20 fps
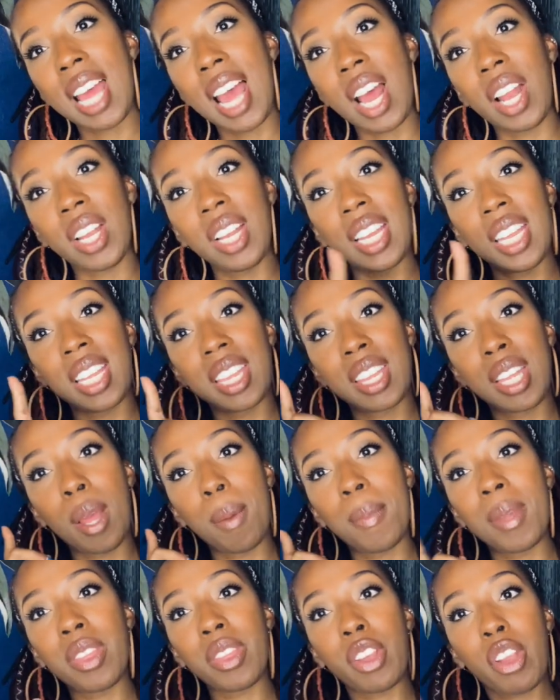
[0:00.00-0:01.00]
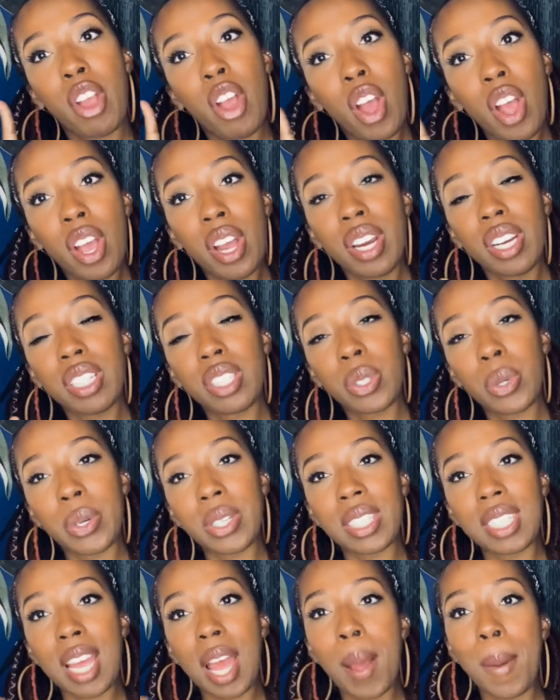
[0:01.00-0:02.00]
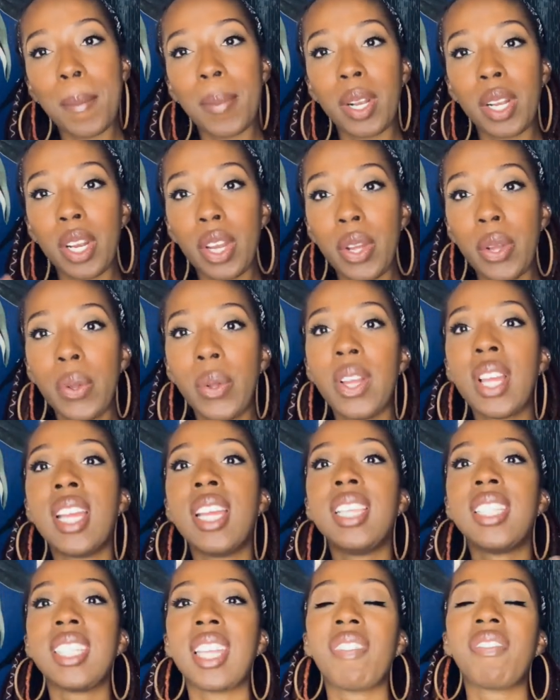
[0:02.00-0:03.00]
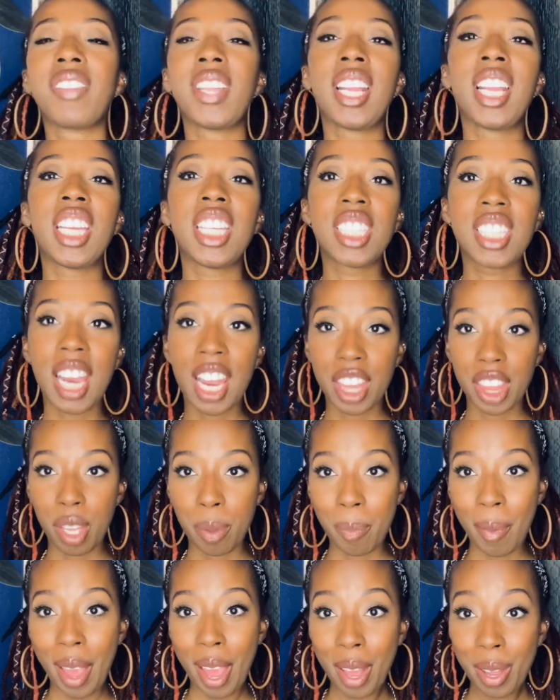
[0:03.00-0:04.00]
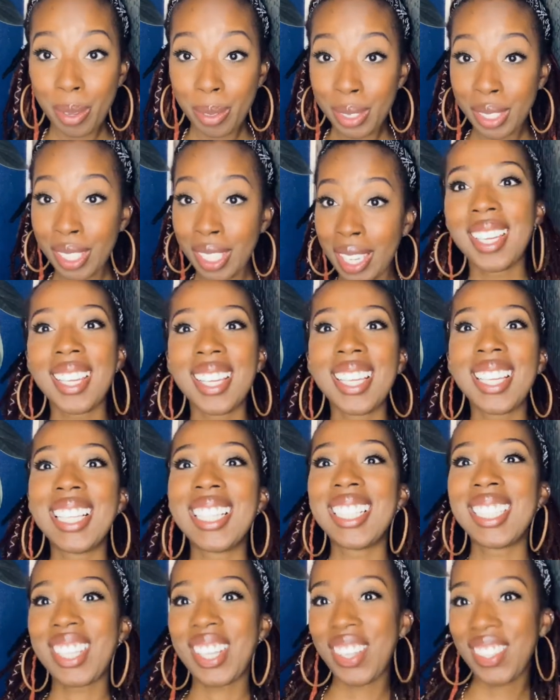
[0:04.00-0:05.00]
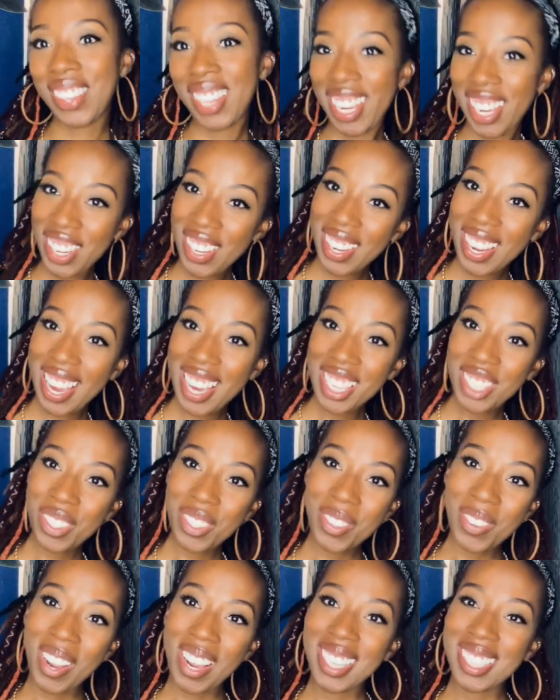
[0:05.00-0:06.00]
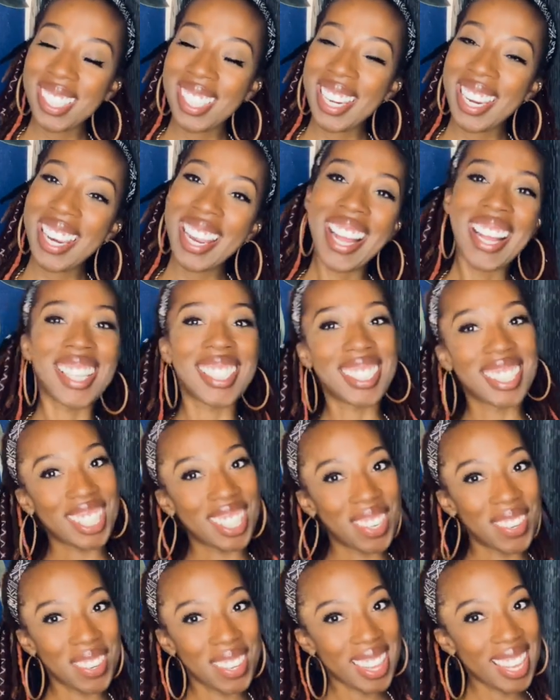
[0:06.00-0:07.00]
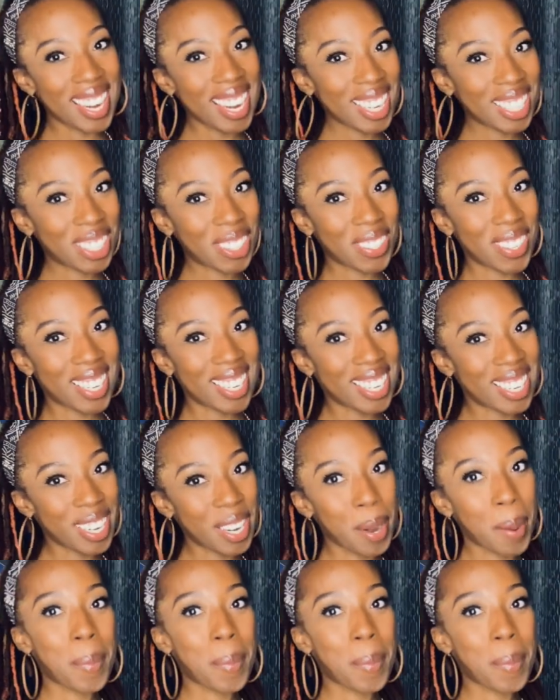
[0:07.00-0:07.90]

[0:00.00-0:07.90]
I'll link them in the cards or down below. Definitely check them out. So thank you guys for watching. I'll see you in the next one.